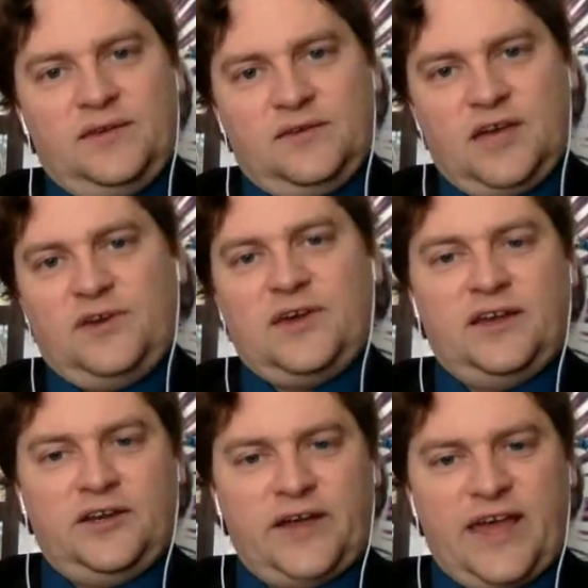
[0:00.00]

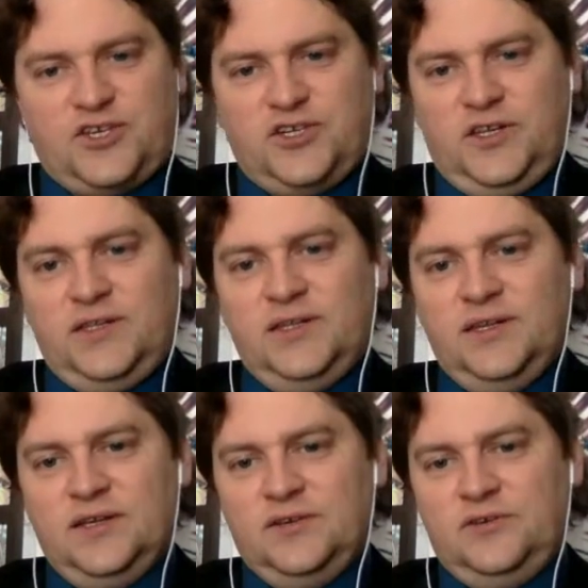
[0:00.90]
Comic-Con International
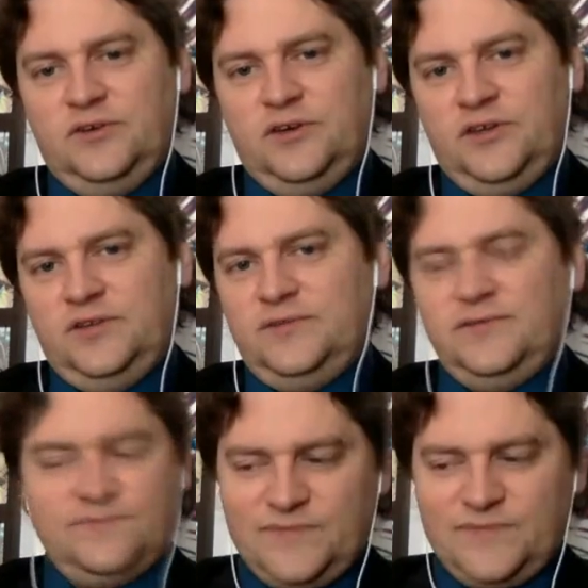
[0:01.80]
could
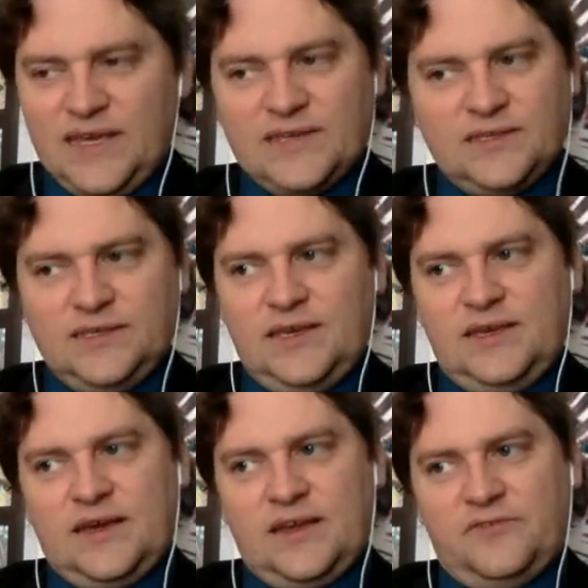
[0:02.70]
easily
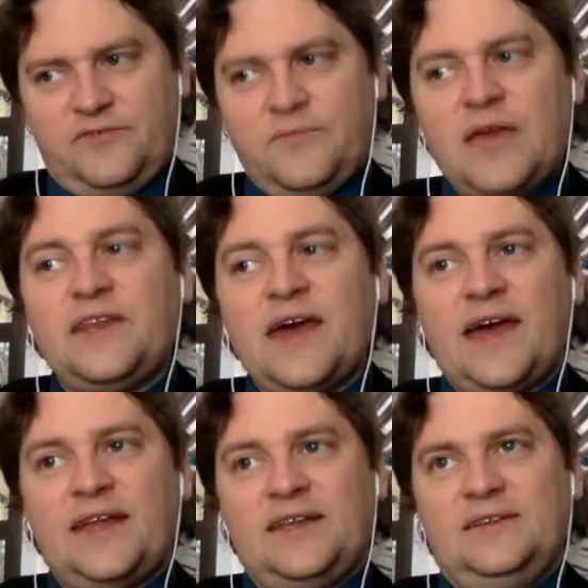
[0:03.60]
kind of maybe
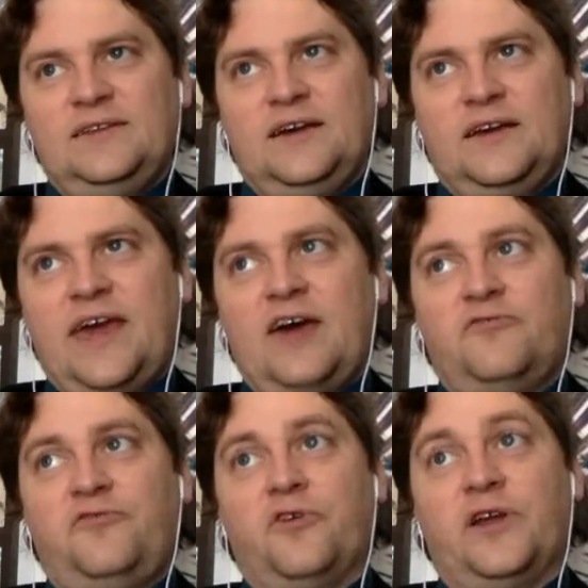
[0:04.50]
not
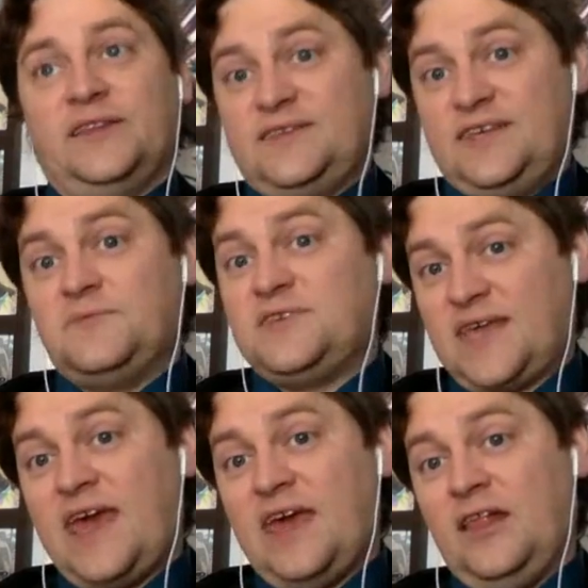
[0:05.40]
account for it on the same
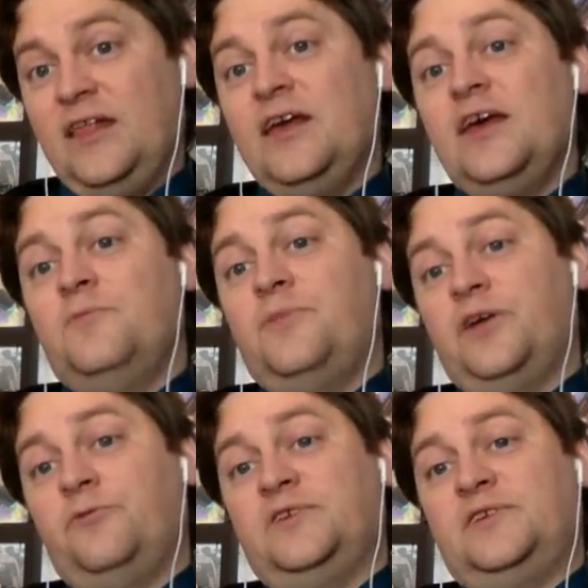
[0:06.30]
scale,
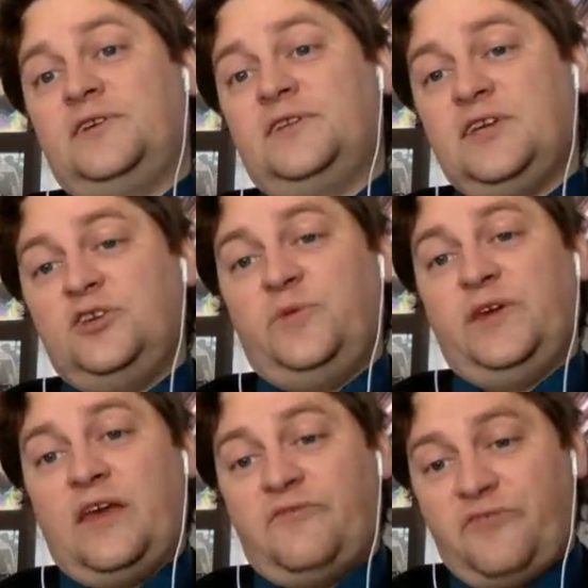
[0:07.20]
but it would continue to
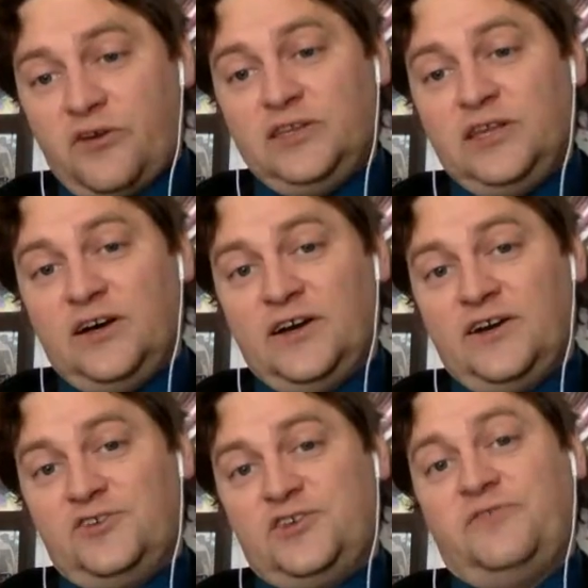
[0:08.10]
be a very
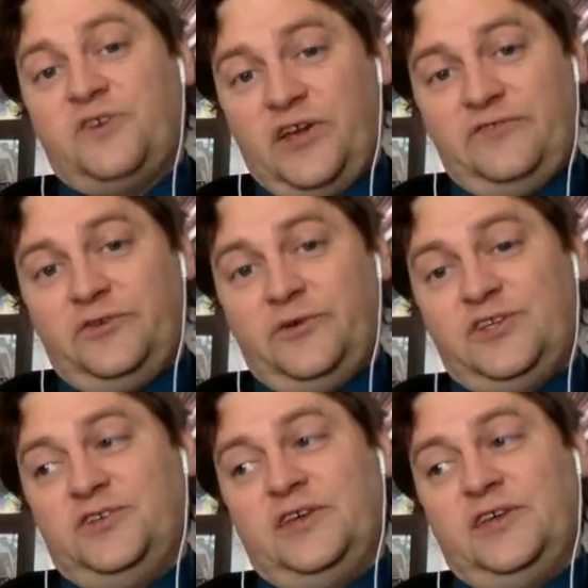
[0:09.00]
large and very
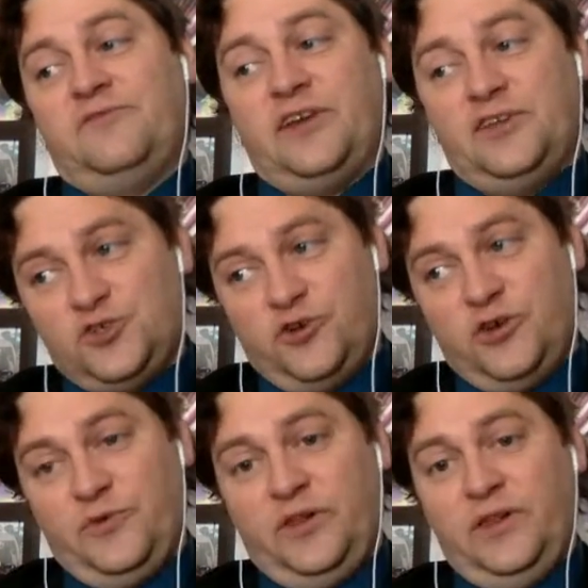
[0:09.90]
influential and very
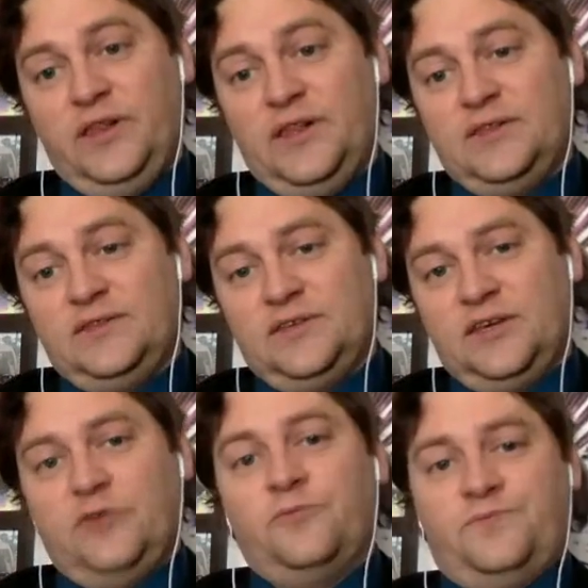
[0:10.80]
enjoyable,
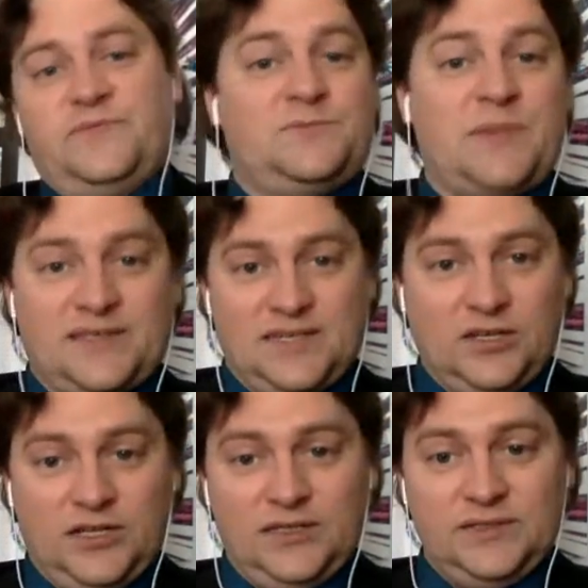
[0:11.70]

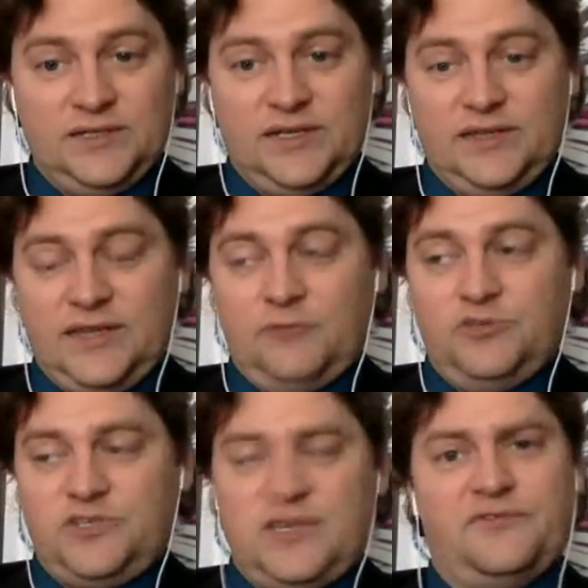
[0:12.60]
spectacle that
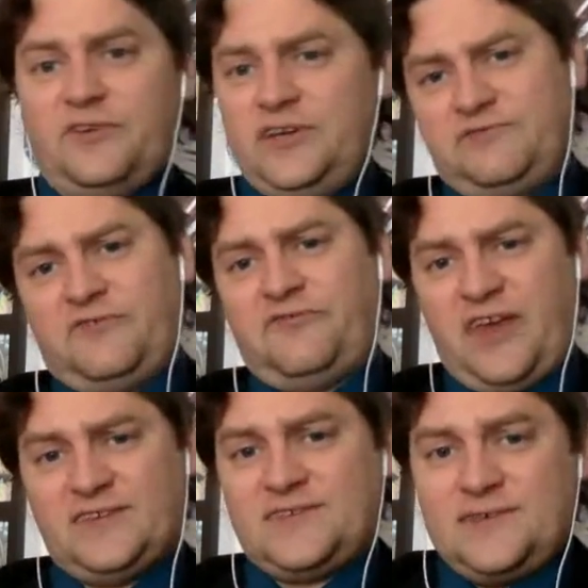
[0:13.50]
would just have a very different
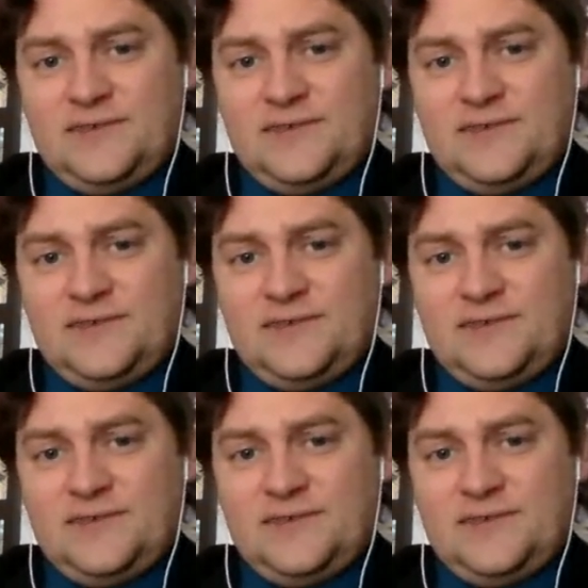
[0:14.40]
face.